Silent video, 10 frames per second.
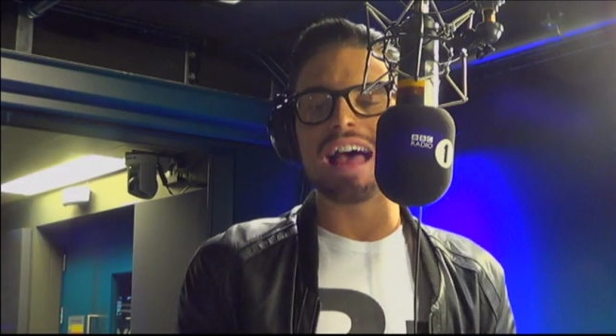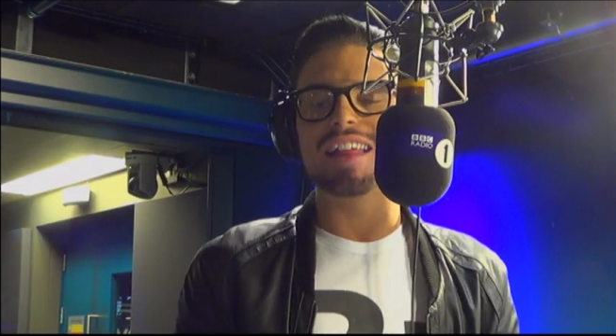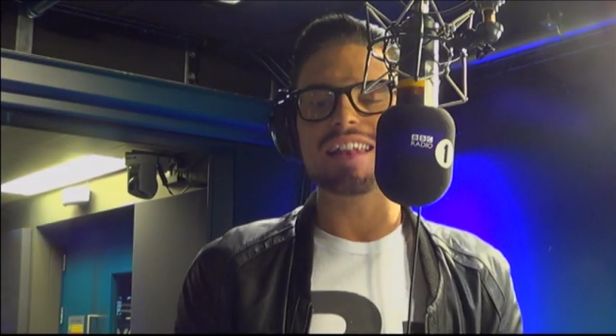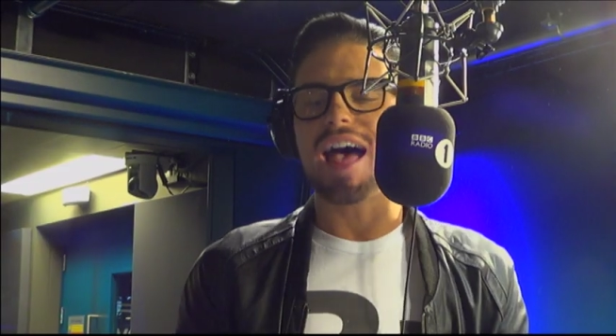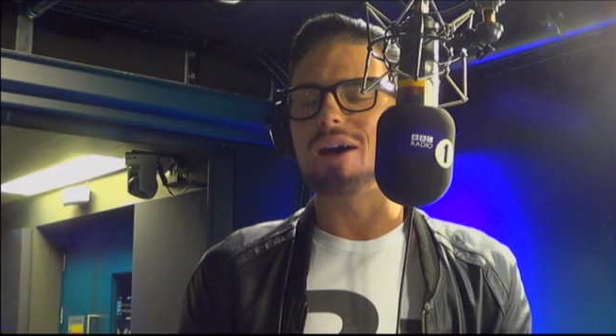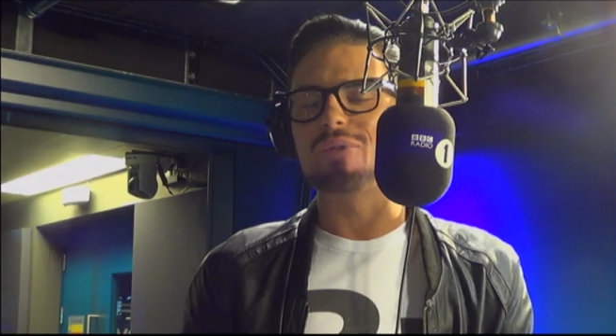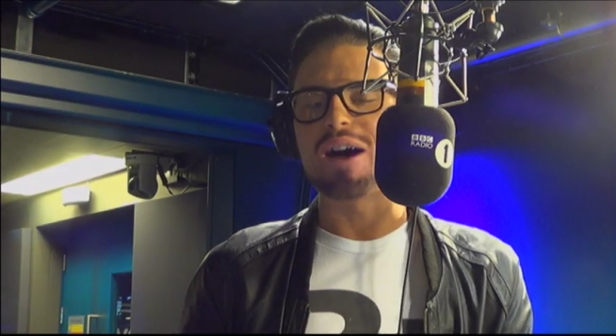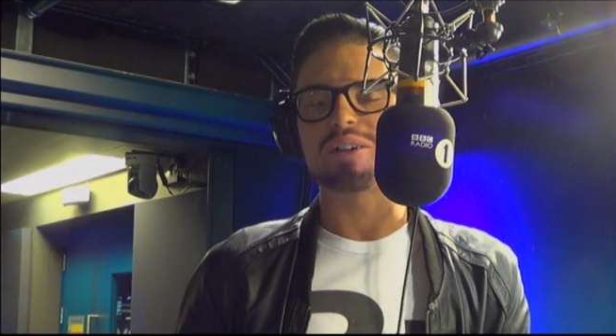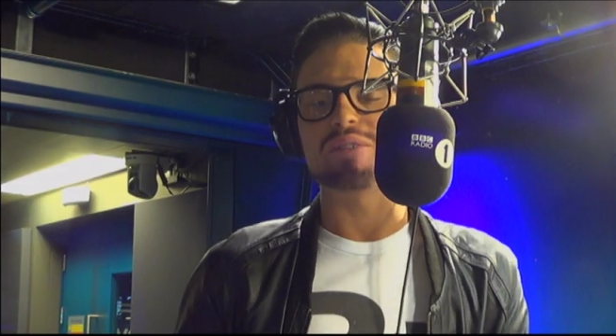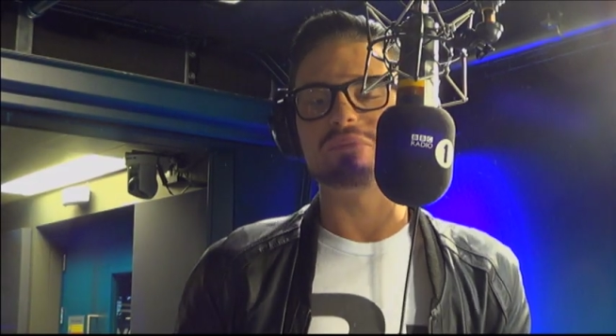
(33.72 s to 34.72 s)
and
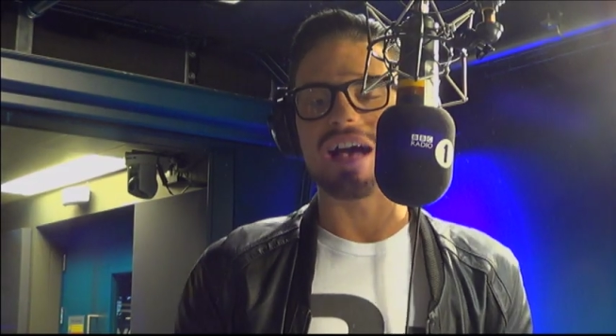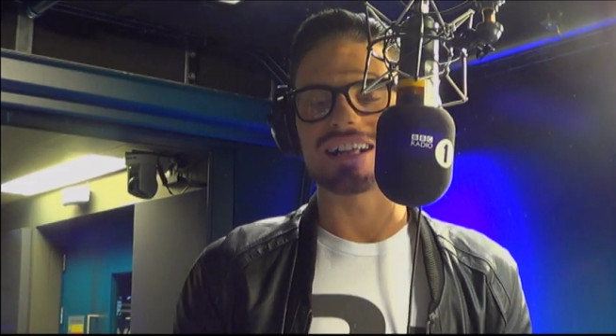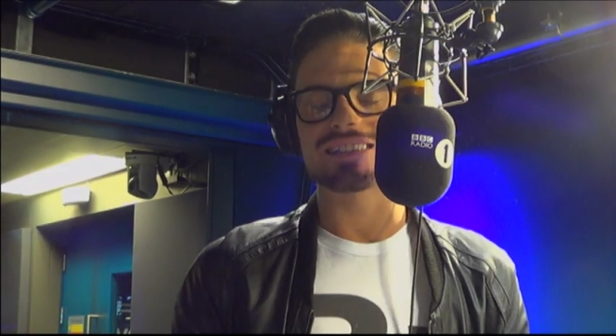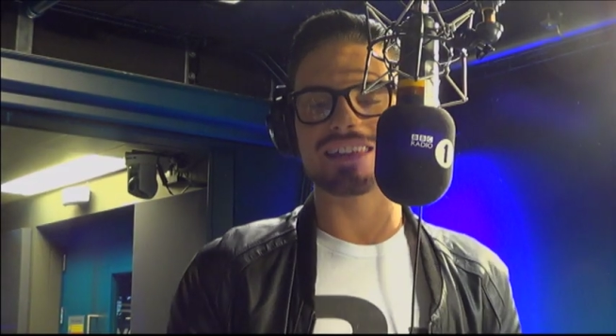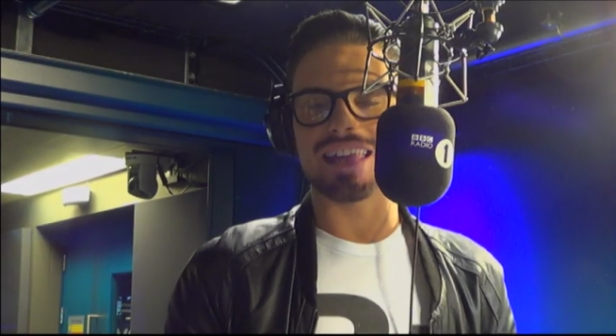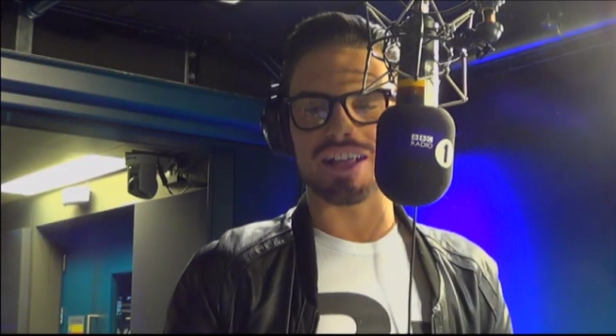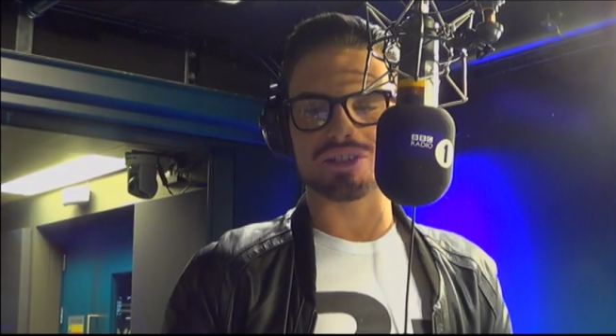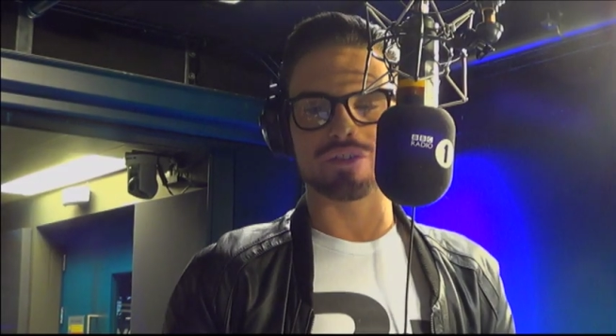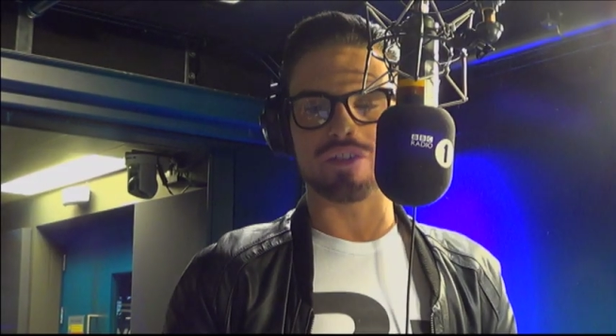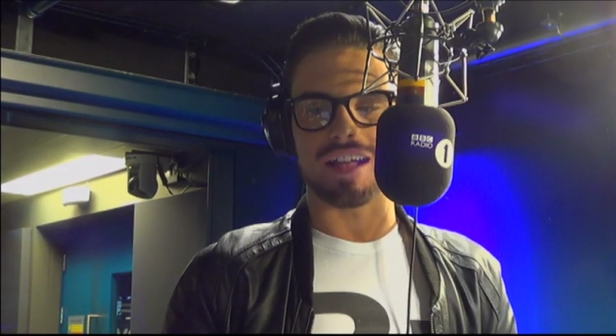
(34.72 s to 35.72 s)
welcome back to The
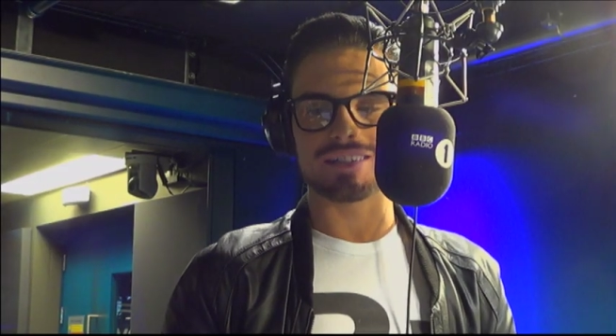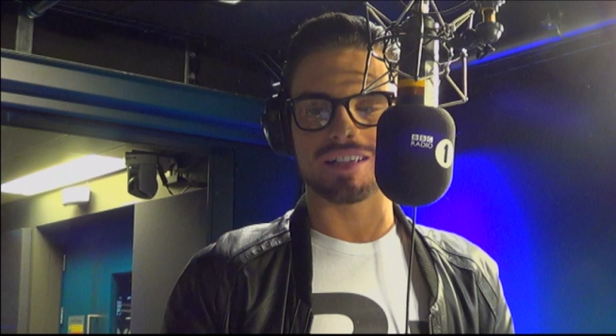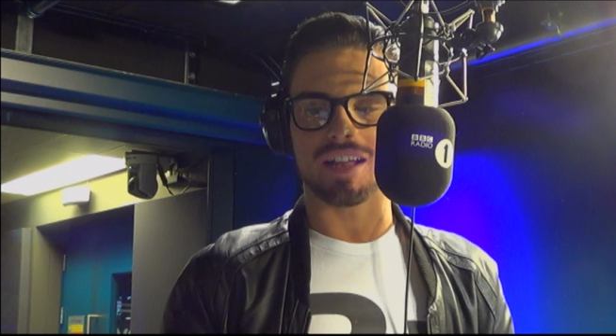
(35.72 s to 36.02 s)
Xtra Factor,